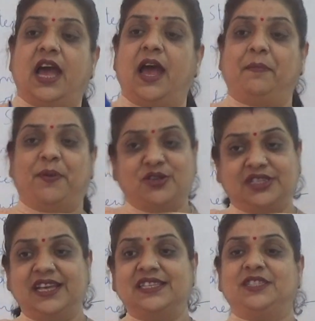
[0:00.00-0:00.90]
are
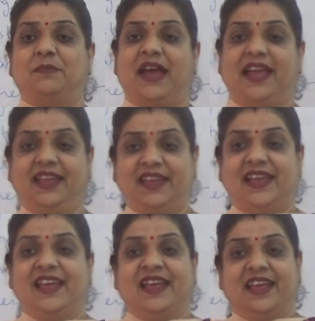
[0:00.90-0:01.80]
processed
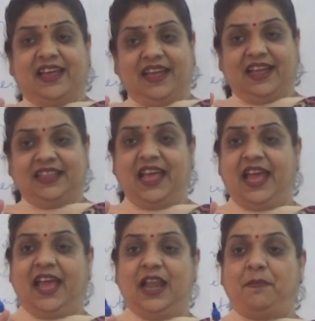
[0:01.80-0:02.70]
by the
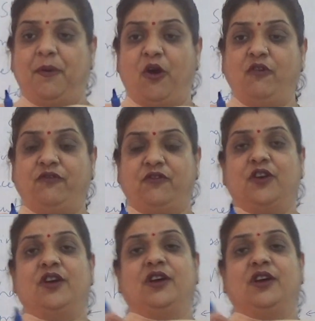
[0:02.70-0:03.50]
help of